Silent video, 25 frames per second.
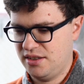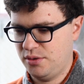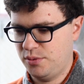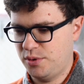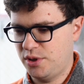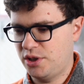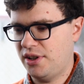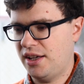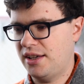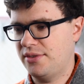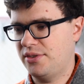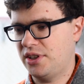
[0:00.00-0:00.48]

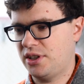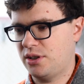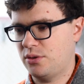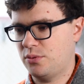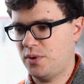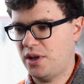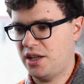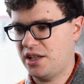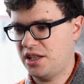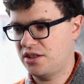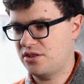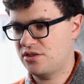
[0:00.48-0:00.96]
We don't have like a
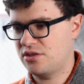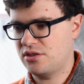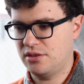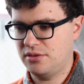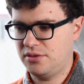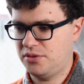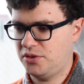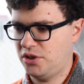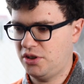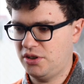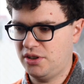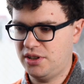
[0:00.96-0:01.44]
running
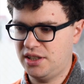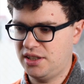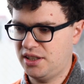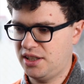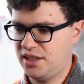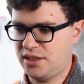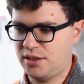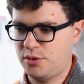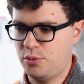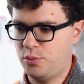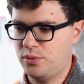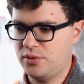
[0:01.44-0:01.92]
server and
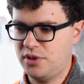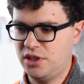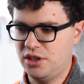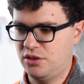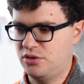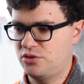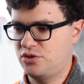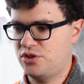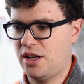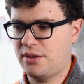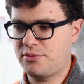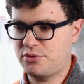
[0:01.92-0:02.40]
like a
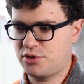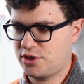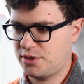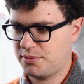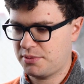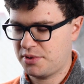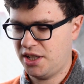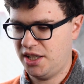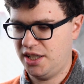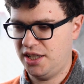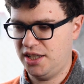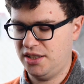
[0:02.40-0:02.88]

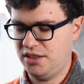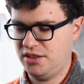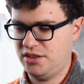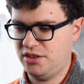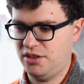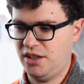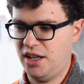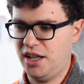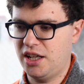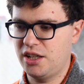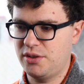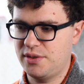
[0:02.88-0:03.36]
JavaScript client
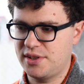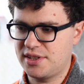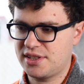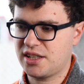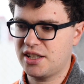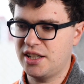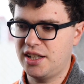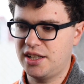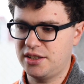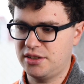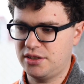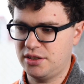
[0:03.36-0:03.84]
or iOS
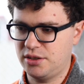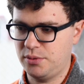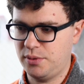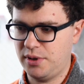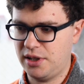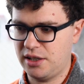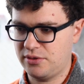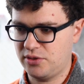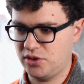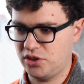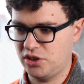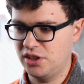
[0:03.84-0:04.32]
client or
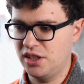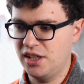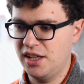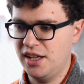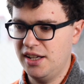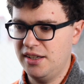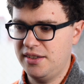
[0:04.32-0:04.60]
whatever